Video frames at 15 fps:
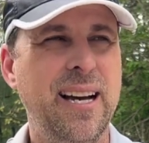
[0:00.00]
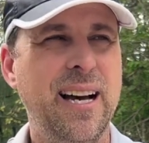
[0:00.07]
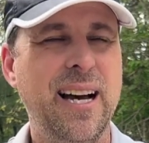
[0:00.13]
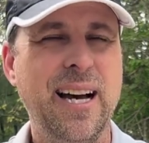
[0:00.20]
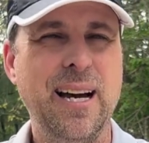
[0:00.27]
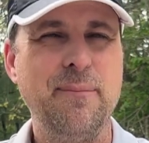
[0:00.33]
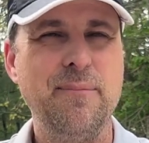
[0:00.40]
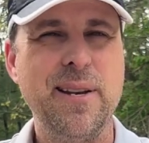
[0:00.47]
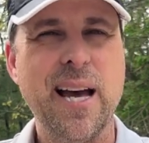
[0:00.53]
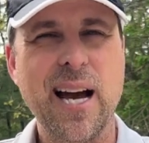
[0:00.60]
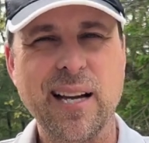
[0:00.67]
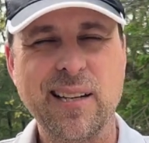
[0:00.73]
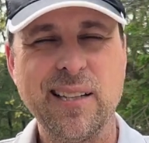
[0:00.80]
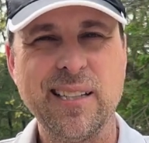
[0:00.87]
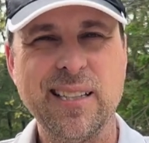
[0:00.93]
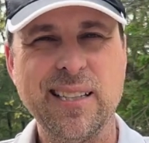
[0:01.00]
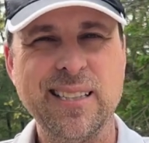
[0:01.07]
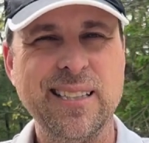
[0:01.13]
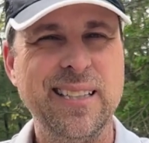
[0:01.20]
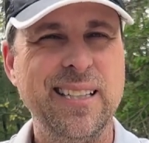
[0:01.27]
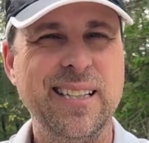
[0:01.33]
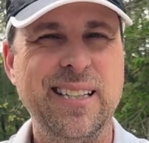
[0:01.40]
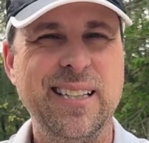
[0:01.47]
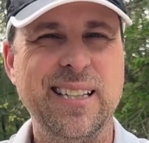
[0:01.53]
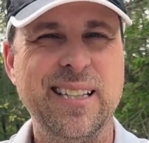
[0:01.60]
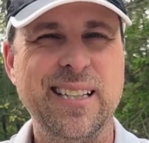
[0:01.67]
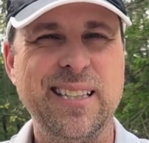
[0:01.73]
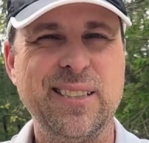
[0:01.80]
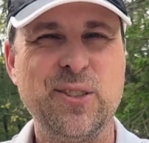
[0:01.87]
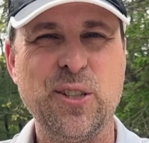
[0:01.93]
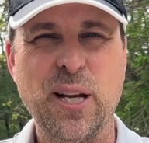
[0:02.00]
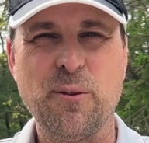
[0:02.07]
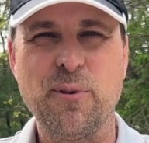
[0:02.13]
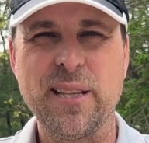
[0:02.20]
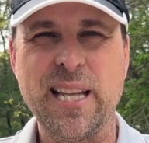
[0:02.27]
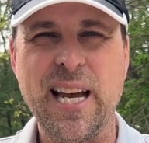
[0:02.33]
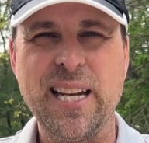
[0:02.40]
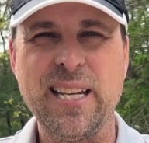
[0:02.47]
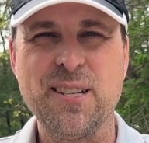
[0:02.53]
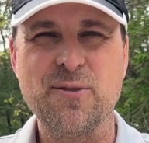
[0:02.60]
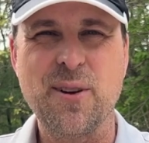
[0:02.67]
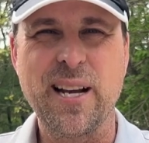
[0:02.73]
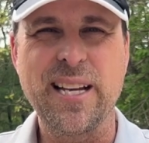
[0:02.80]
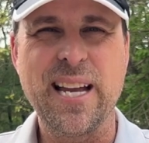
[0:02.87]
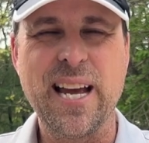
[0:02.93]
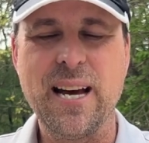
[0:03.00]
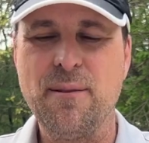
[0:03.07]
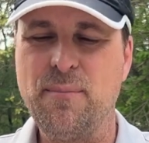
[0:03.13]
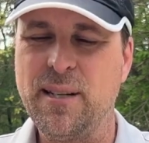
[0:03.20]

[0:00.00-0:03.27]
I'm not going to uh, share what that is right now,